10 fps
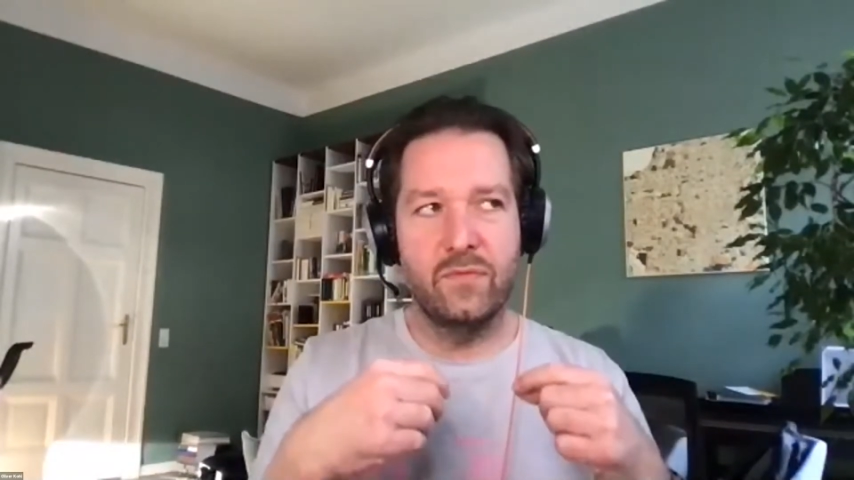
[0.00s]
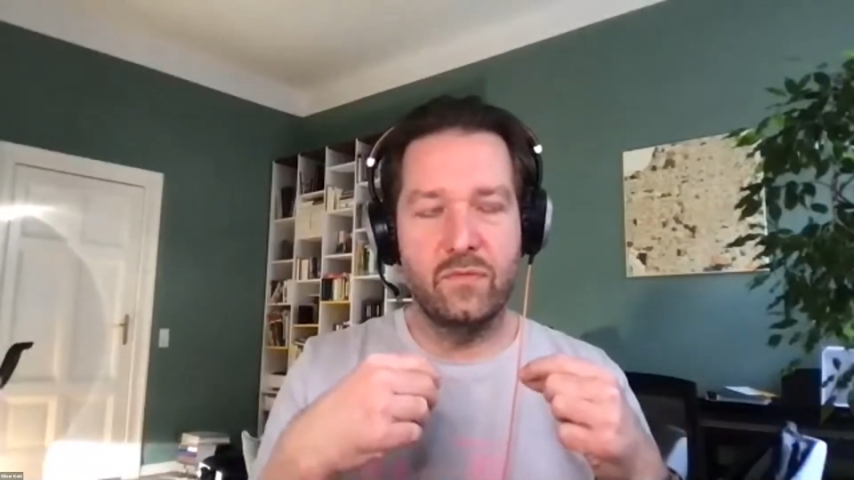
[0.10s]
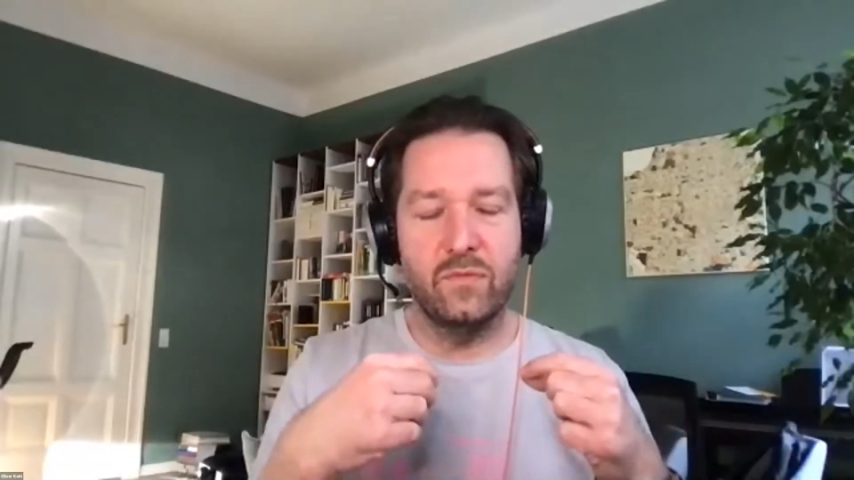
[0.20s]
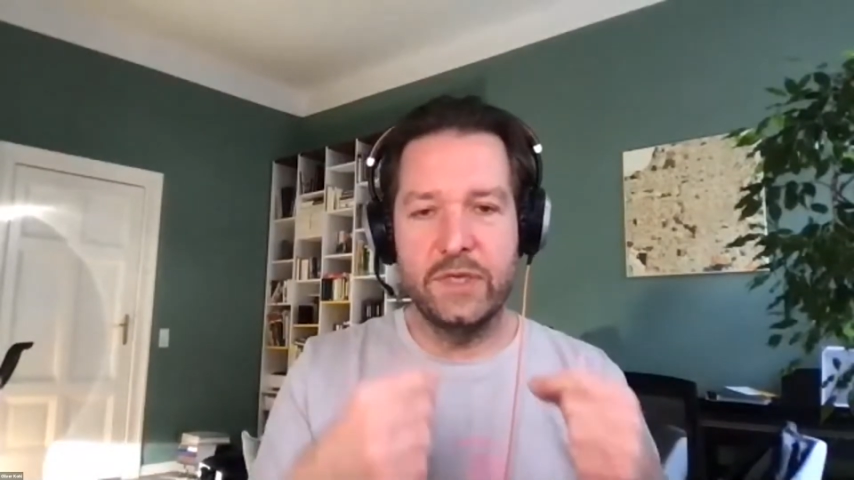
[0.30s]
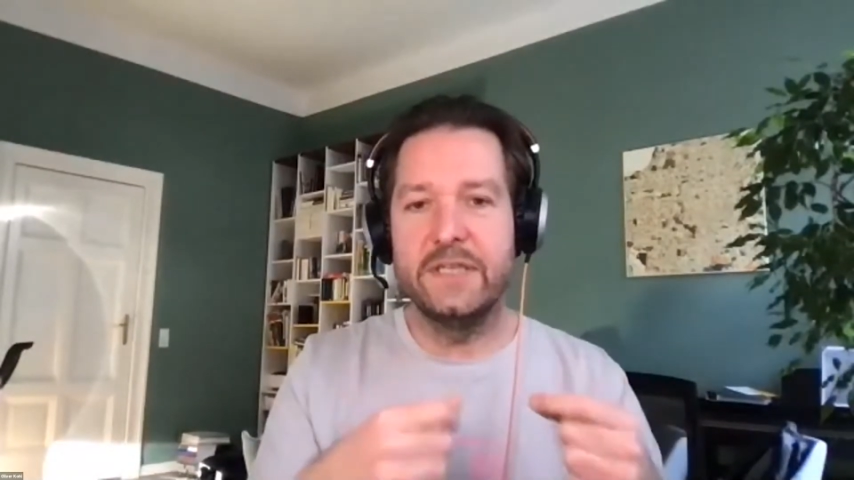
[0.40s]

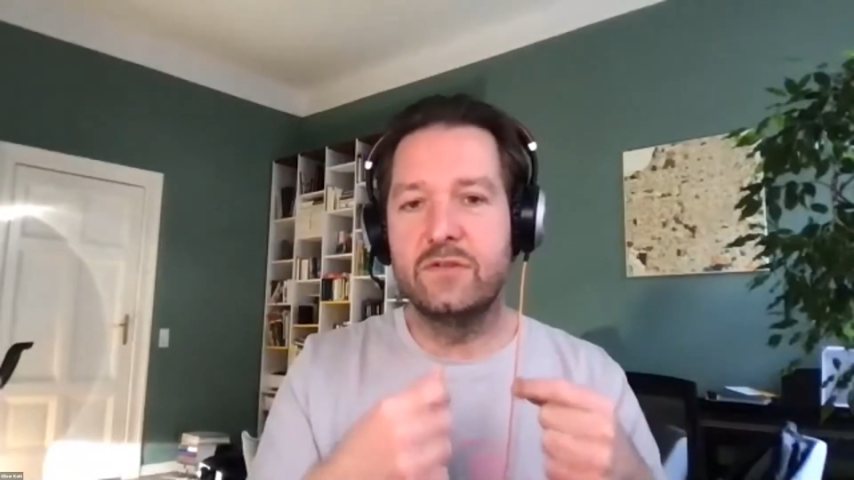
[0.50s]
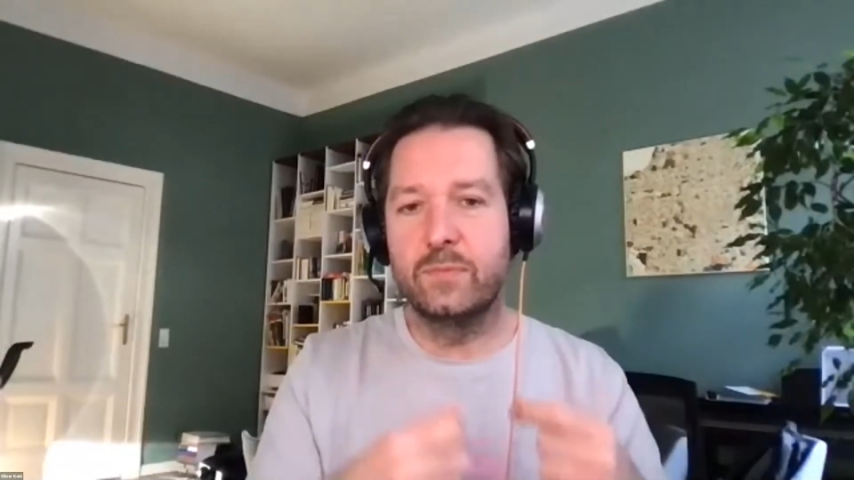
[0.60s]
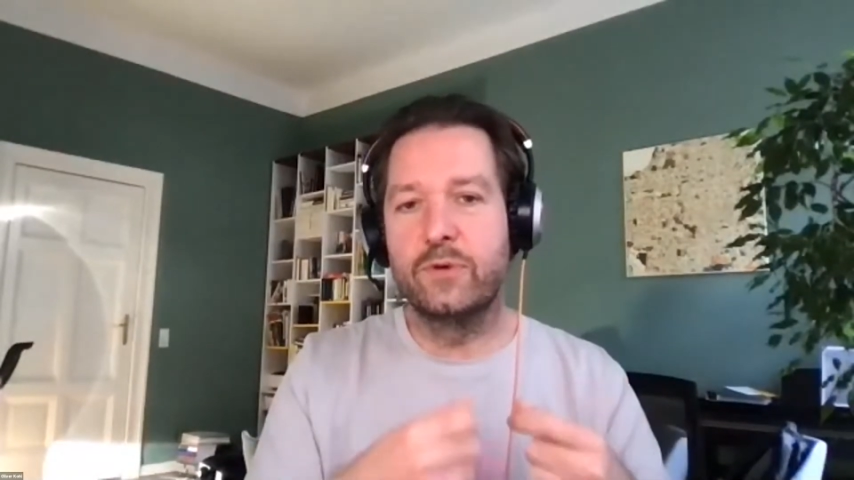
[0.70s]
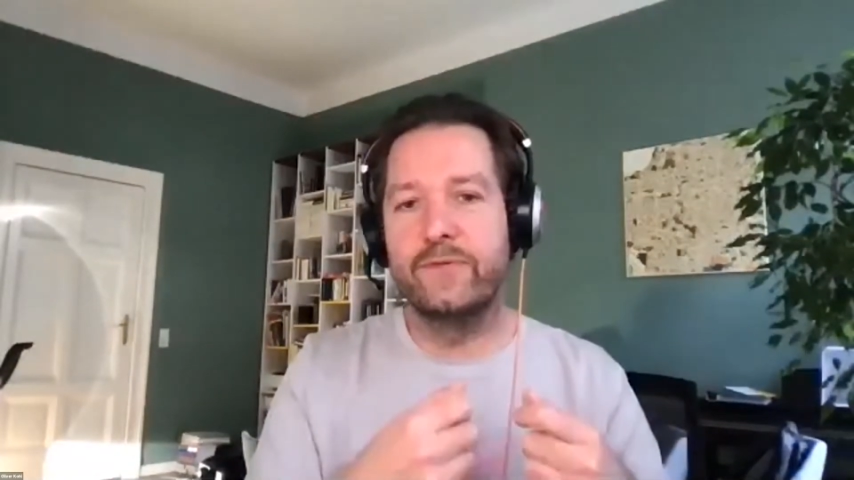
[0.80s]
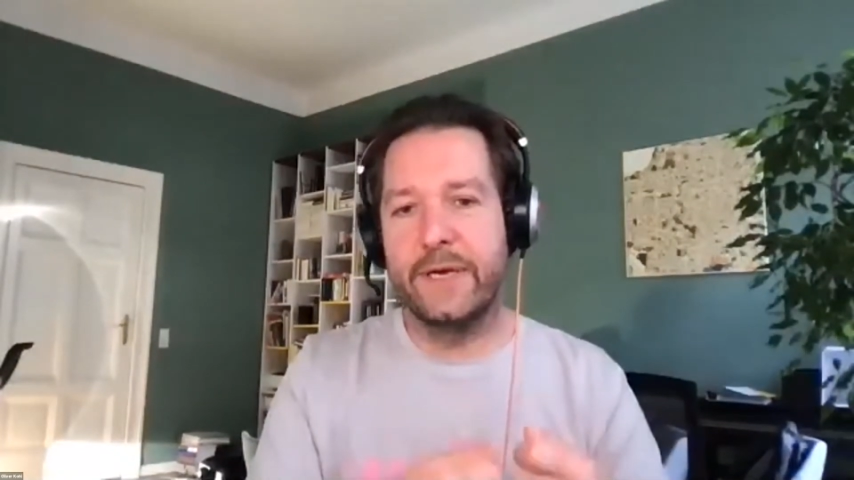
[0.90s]
we need to
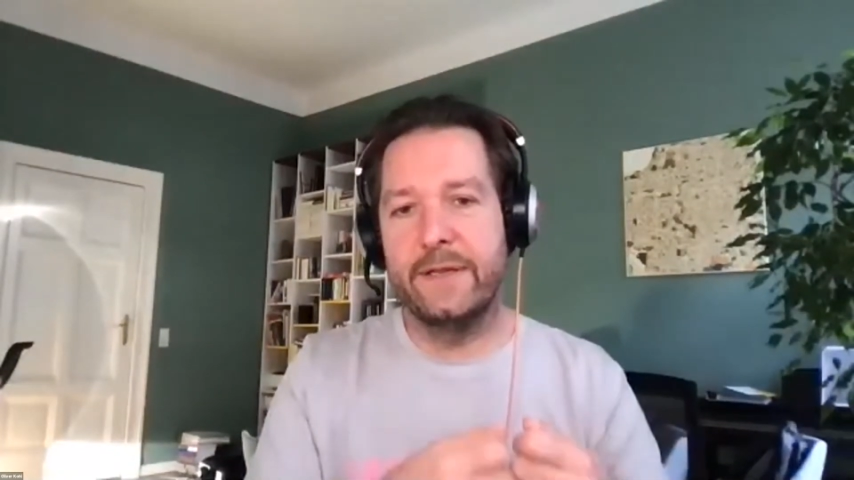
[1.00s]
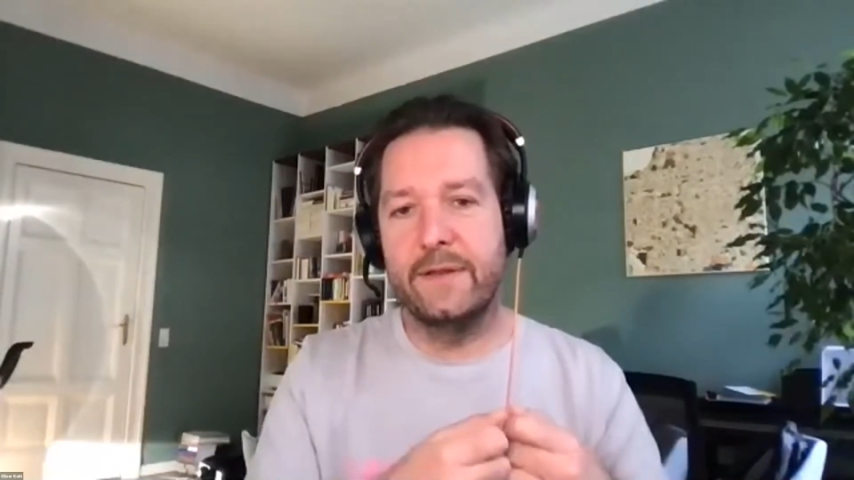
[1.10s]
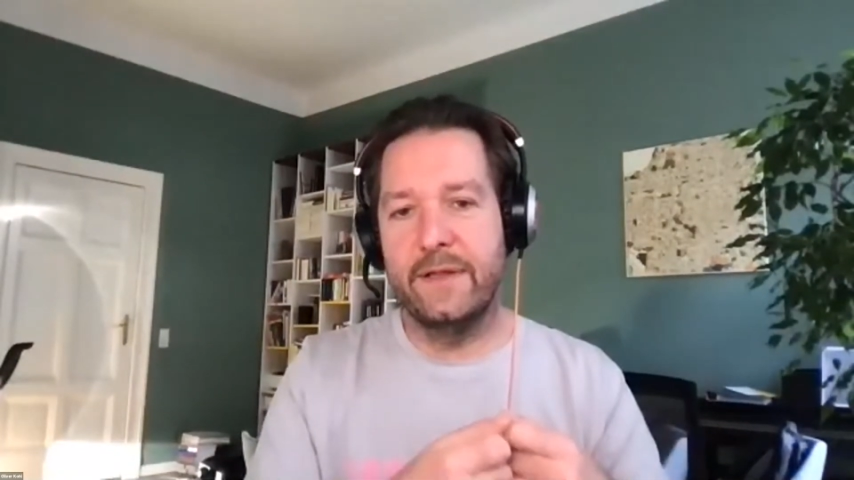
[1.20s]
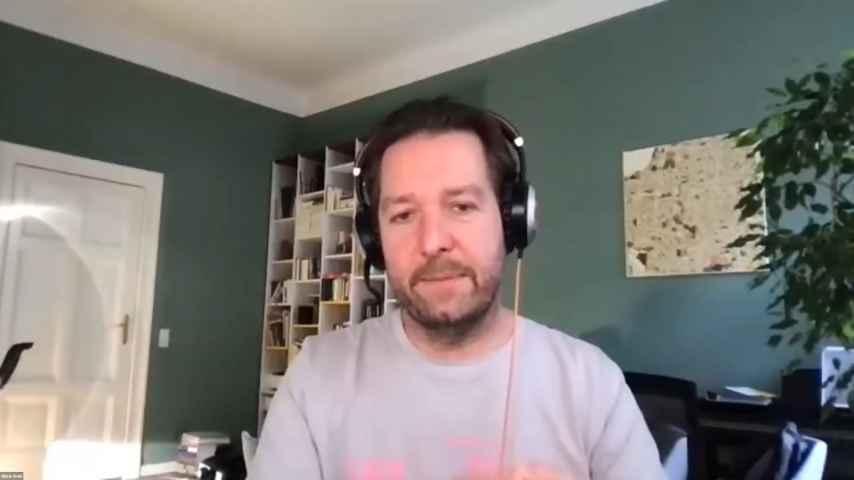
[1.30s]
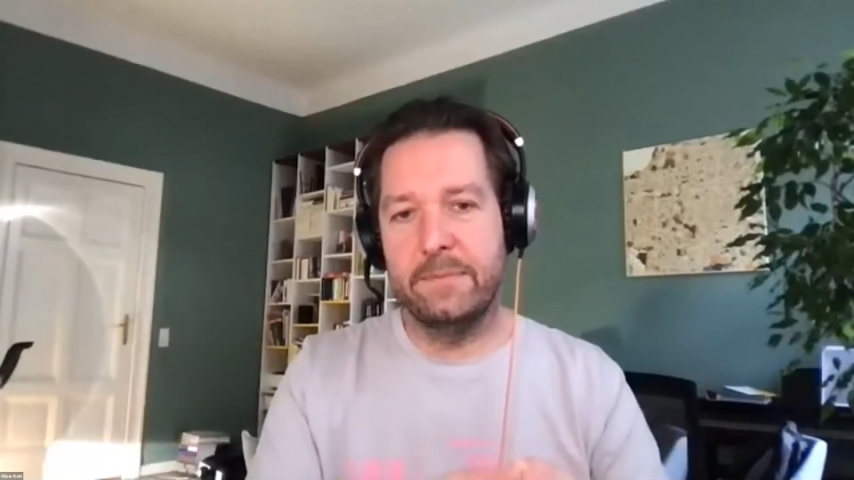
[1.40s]
provide
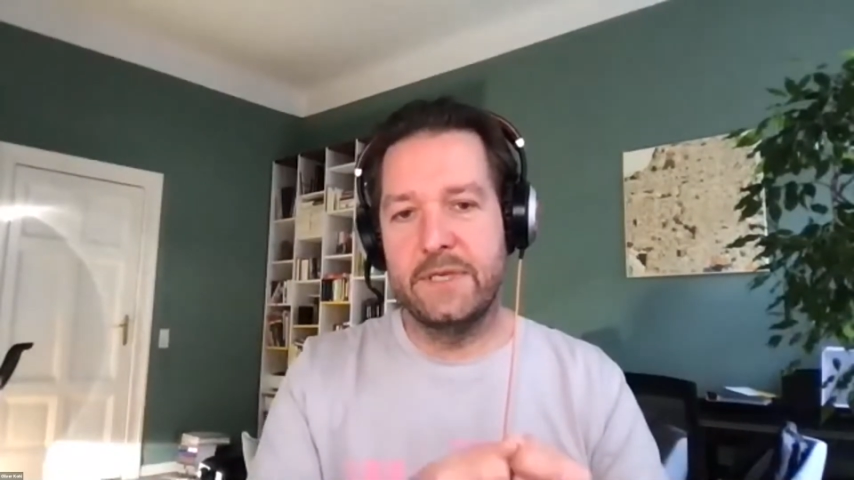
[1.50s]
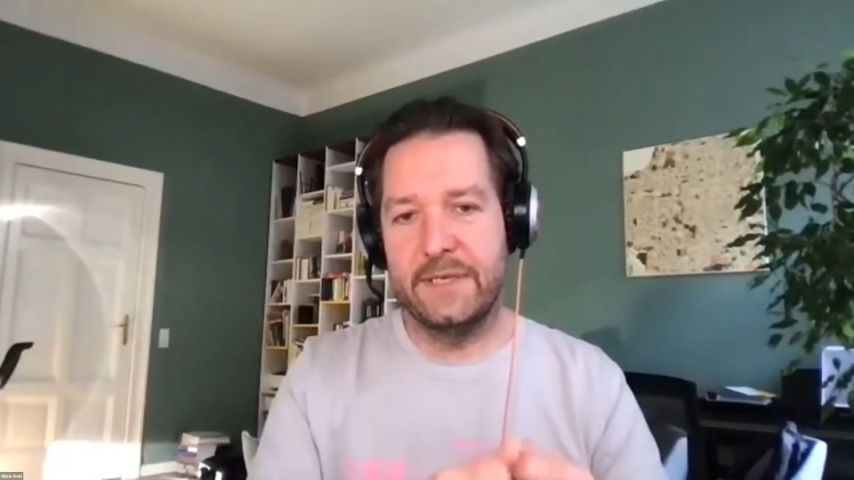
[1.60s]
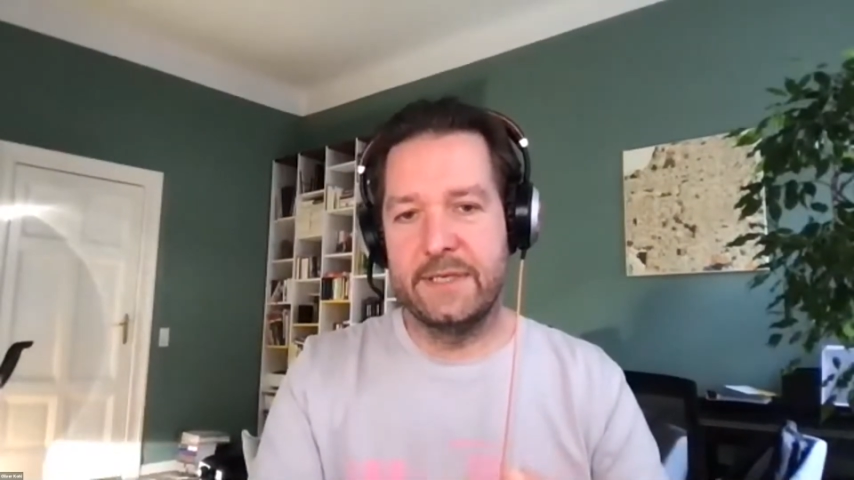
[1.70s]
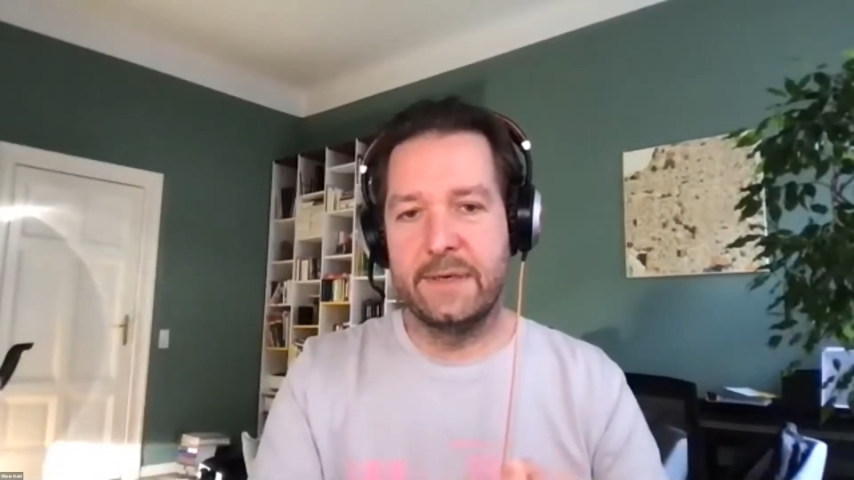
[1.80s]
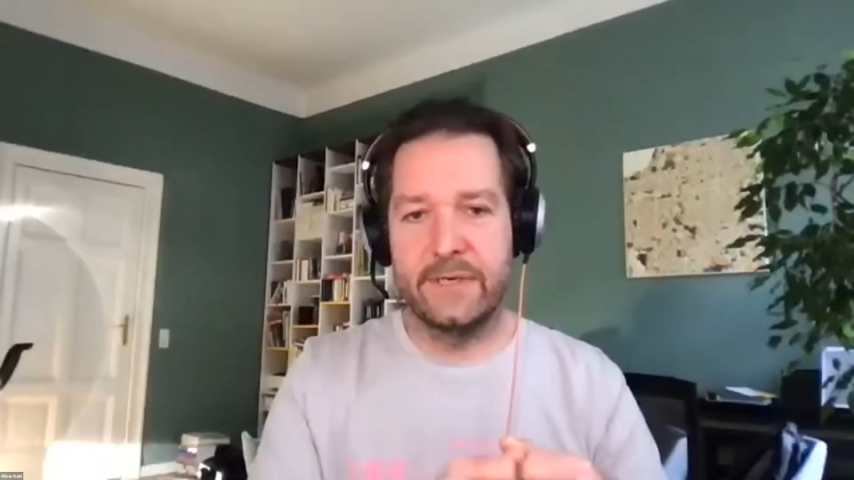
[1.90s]
them an
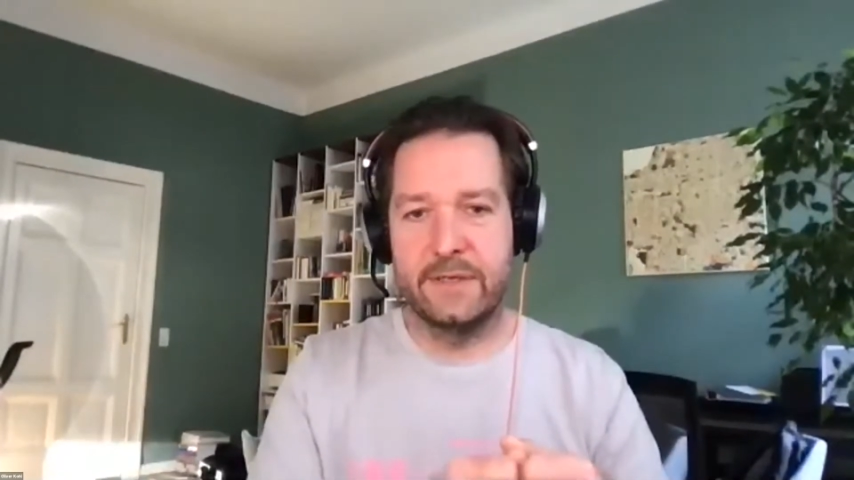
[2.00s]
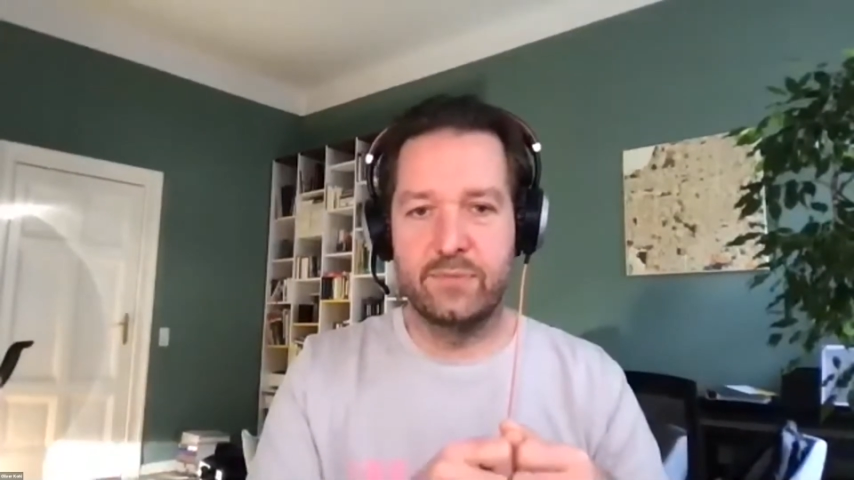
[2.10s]
integrated